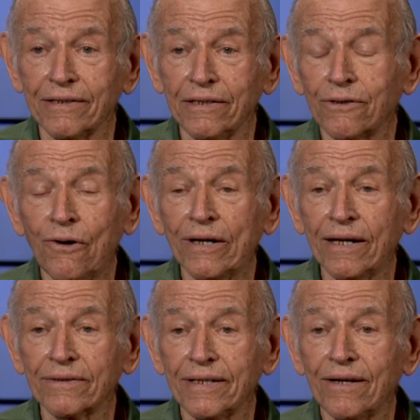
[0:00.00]
It didn't go
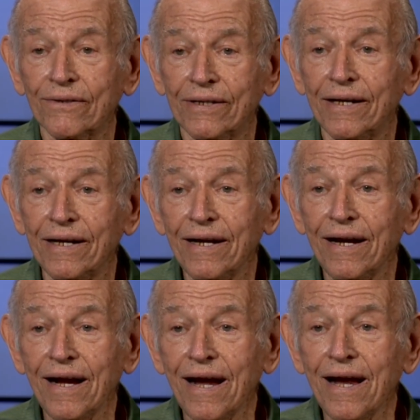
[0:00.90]
downtown.
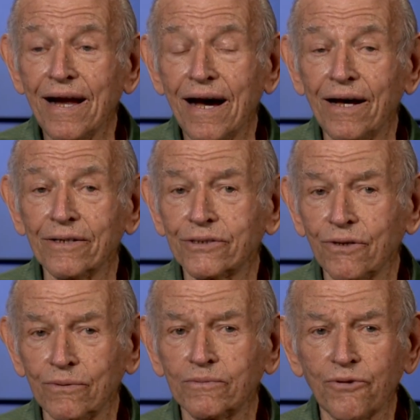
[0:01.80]

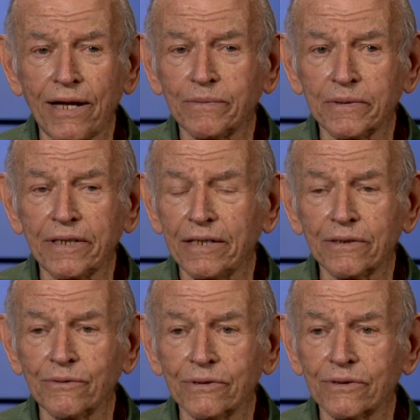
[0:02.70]
So
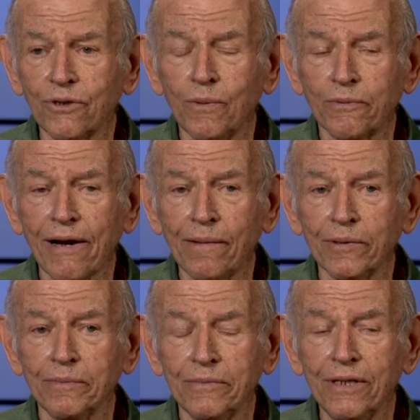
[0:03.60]
transportation was no
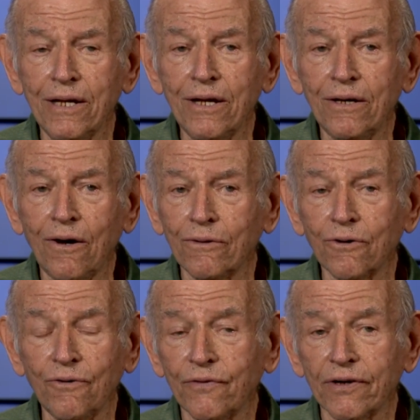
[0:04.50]
problem,
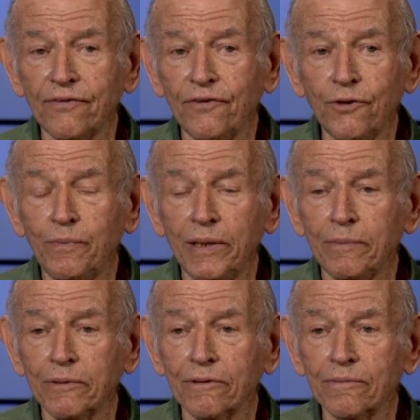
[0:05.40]
although very few
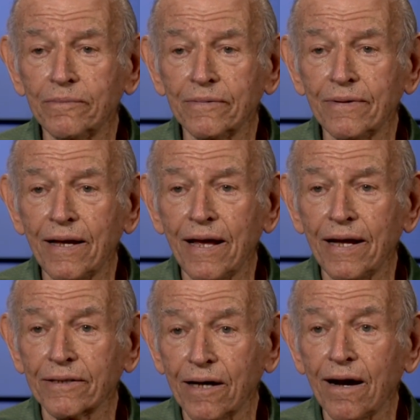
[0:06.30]
people
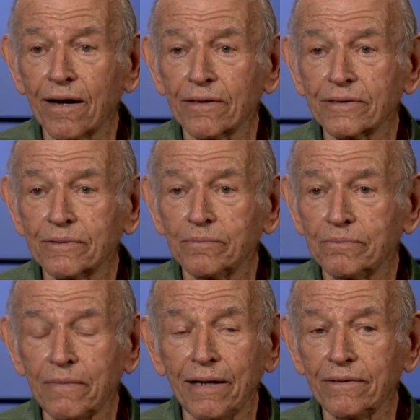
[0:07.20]
had cars.
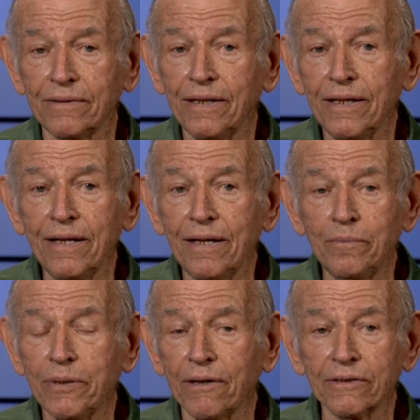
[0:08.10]
My
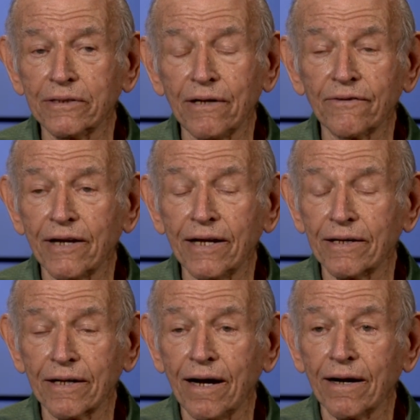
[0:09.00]
parents never had
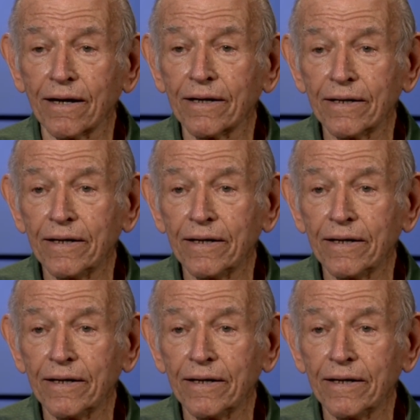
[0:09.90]
a car.